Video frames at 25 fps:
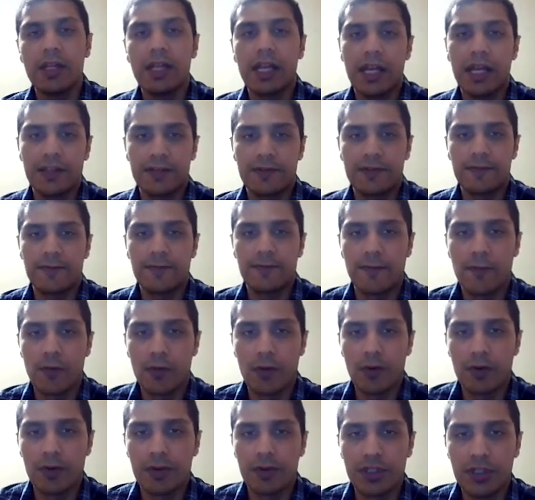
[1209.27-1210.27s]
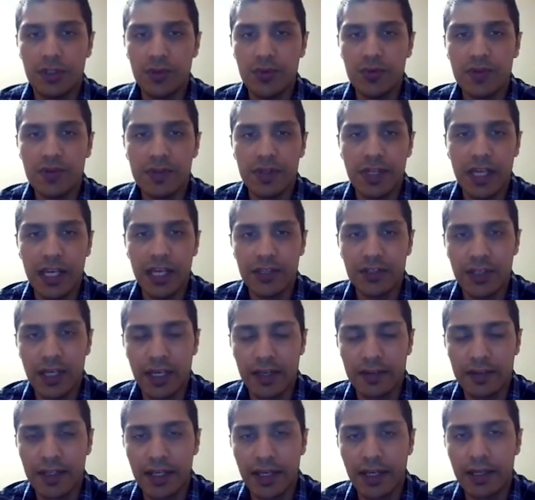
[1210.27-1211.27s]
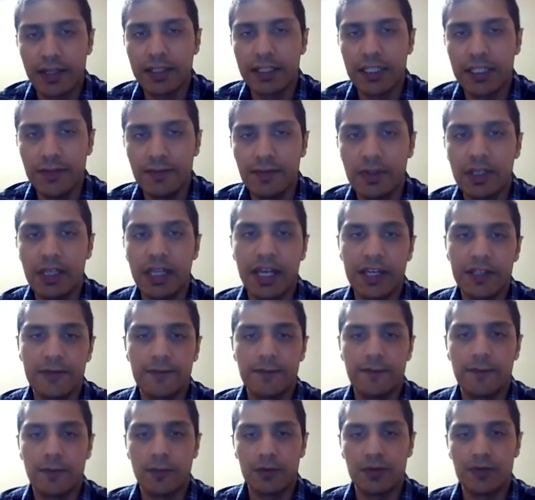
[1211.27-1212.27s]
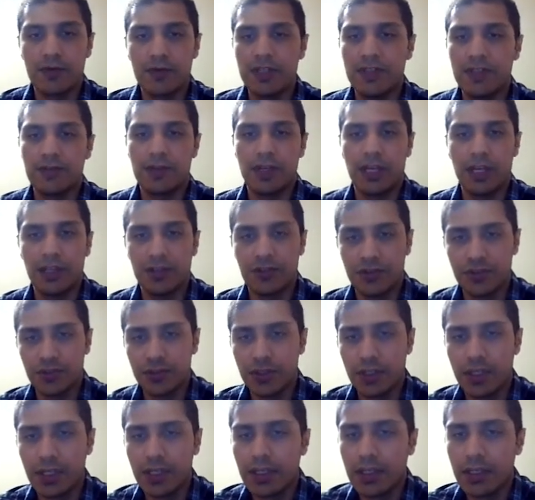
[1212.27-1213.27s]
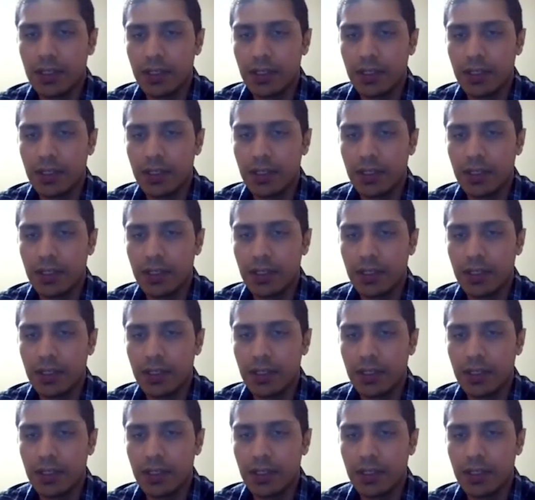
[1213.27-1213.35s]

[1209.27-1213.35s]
less for 2-stage and then even less for 3-stage.